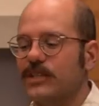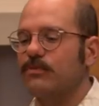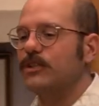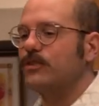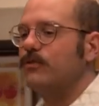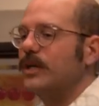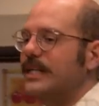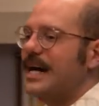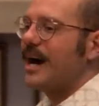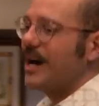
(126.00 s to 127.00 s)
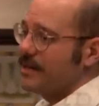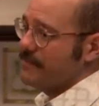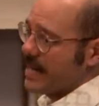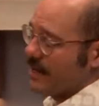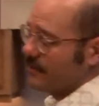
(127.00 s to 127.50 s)
Yes, well, it's for a con
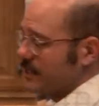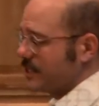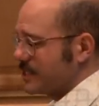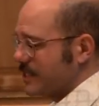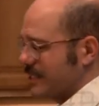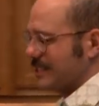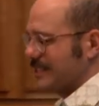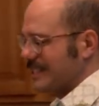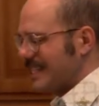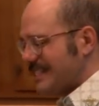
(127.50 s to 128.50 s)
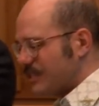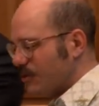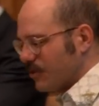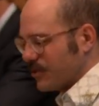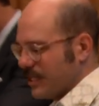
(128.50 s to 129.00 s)
man, which I
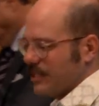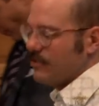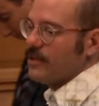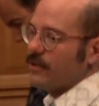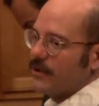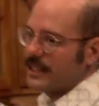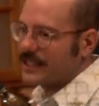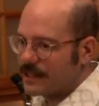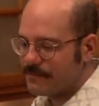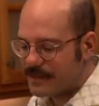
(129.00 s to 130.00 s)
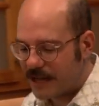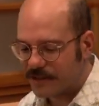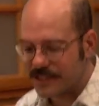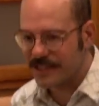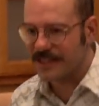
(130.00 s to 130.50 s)
don't think you know anything about.